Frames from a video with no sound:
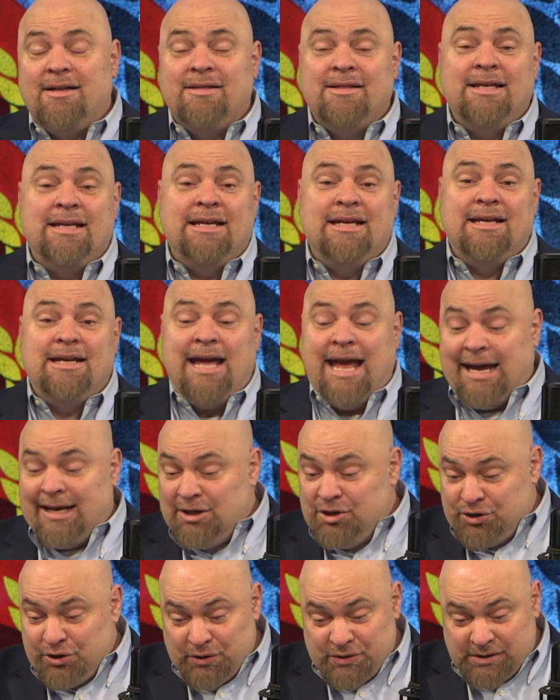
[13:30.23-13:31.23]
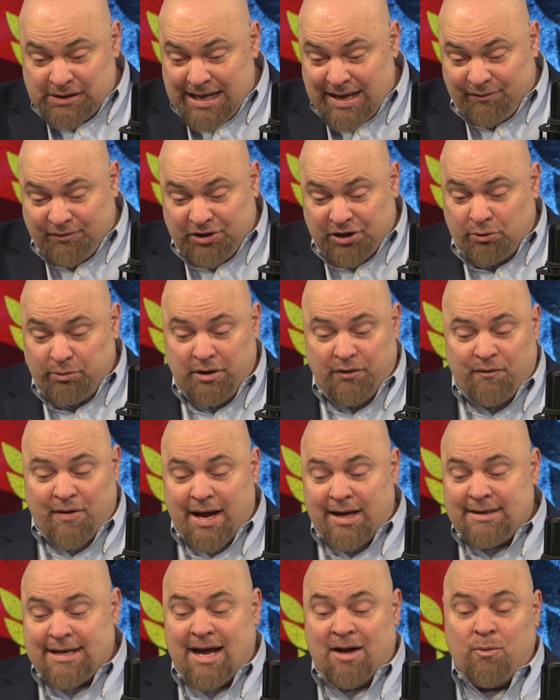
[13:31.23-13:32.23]
the angels left here, we
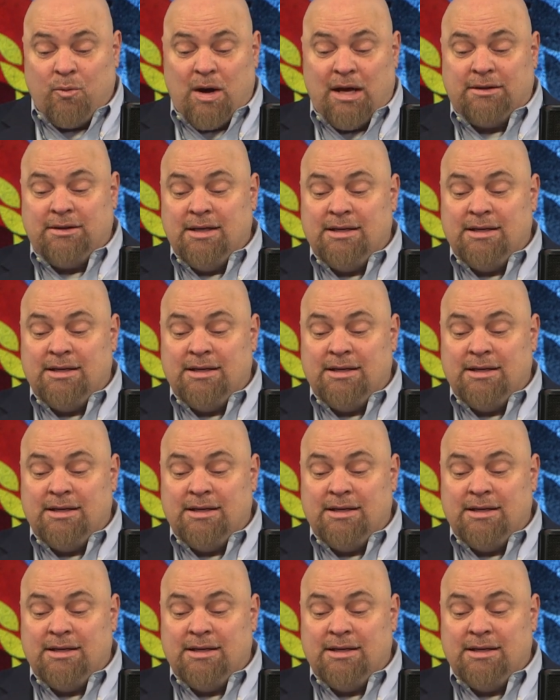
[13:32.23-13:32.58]
find out what?